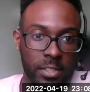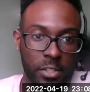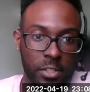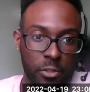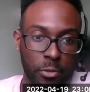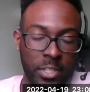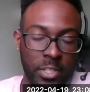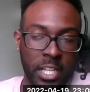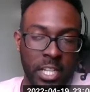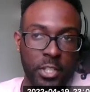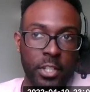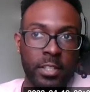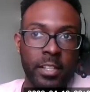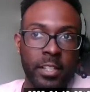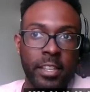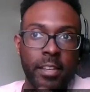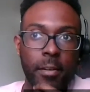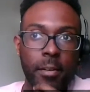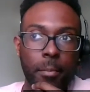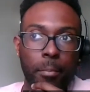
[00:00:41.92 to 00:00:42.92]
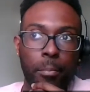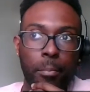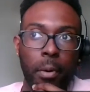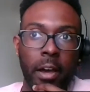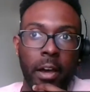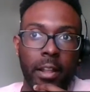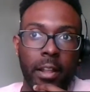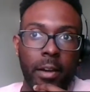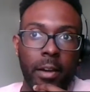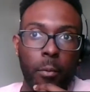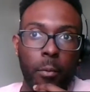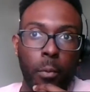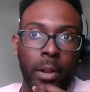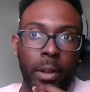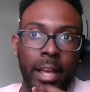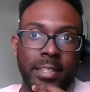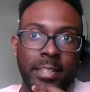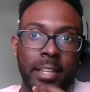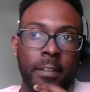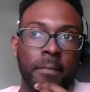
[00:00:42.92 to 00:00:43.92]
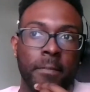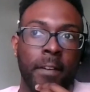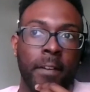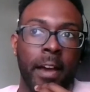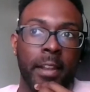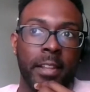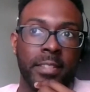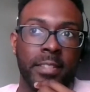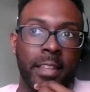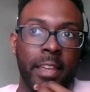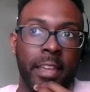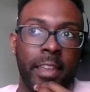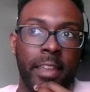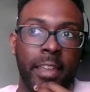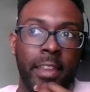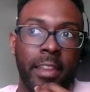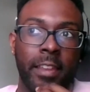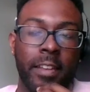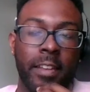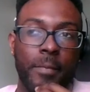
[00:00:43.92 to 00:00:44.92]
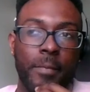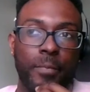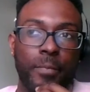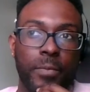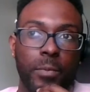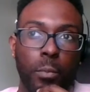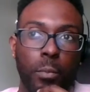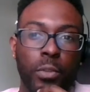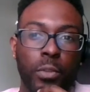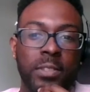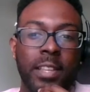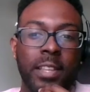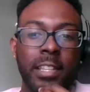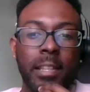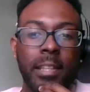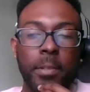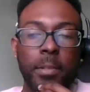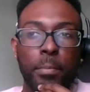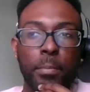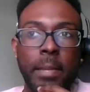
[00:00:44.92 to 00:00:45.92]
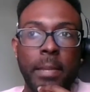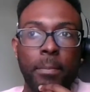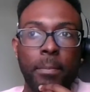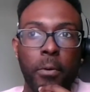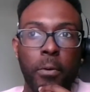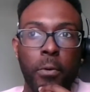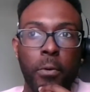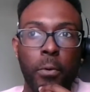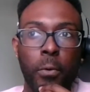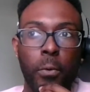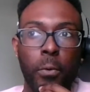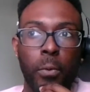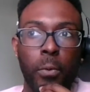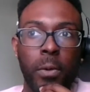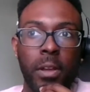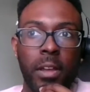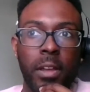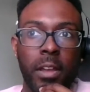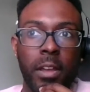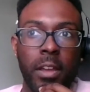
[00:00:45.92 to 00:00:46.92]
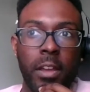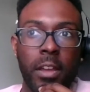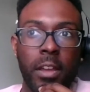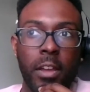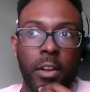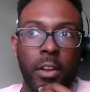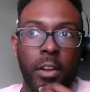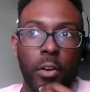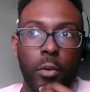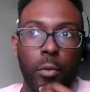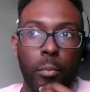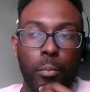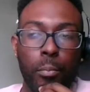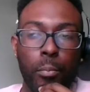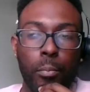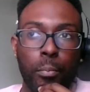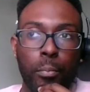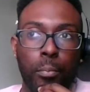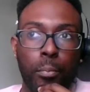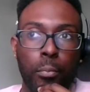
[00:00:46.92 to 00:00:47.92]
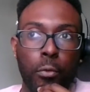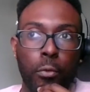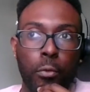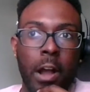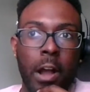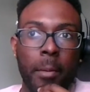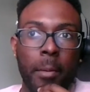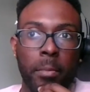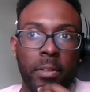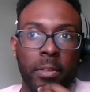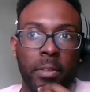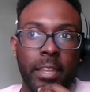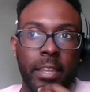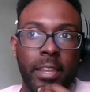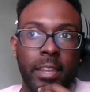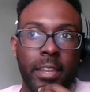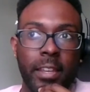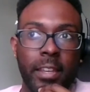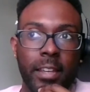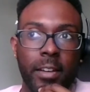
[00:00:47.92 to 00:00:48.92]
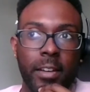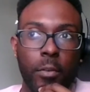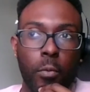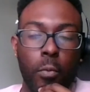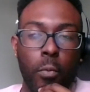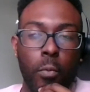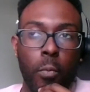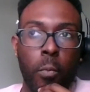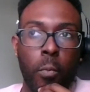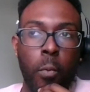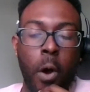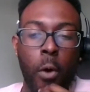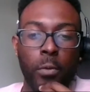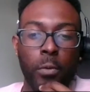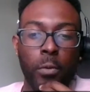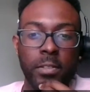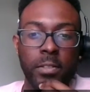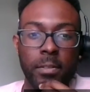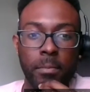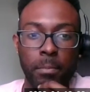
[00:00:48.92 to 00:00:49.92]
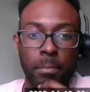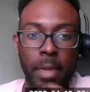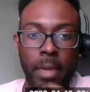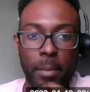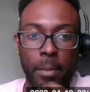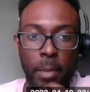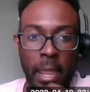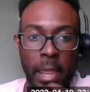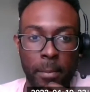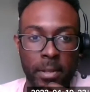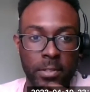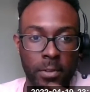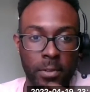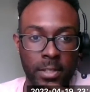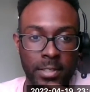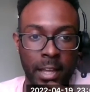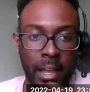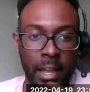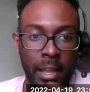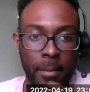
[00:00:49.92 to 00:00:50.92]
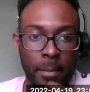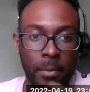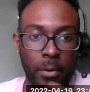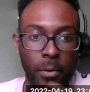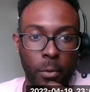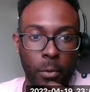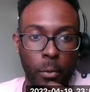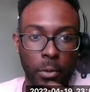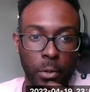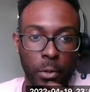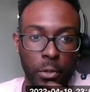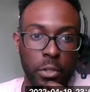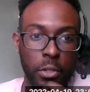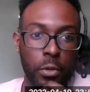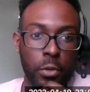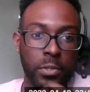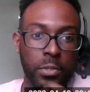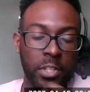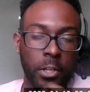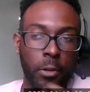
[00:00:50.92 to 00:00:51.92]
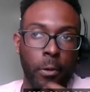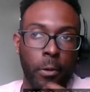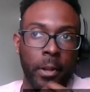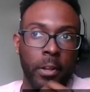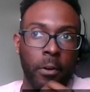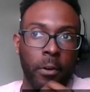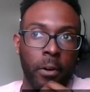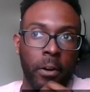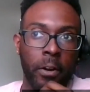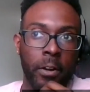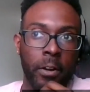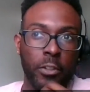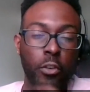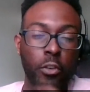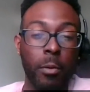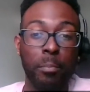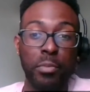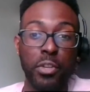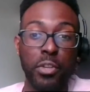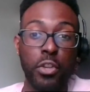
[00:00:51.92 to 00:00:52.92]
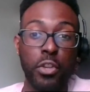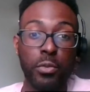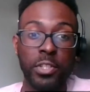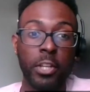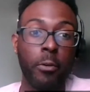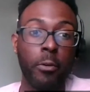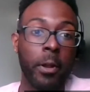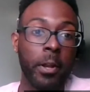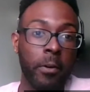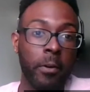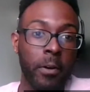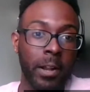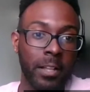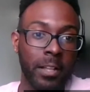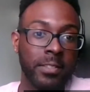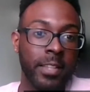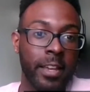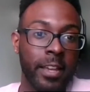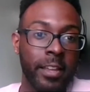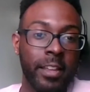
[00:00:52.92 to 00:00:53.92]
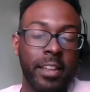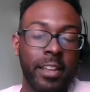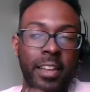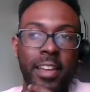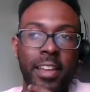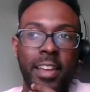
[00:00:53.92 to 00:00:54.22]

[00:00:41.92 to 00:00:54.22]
strategically, but what I tend to find is they will send them to people who probably won't make payments on time, or they'll use the credit card. They'll abuse the credit card, I'll say.